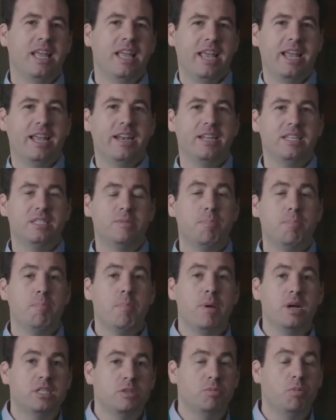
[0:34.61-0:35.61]
it is
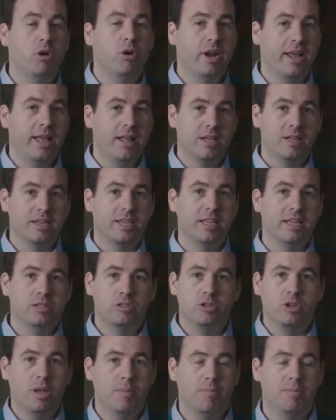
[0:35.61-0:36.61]
much more elegant
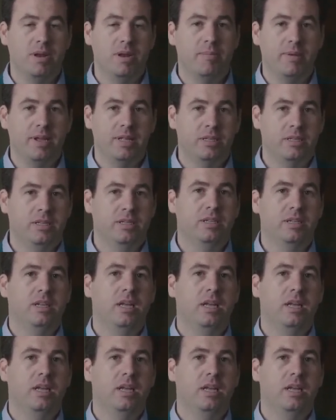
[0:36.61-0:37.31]
to implement.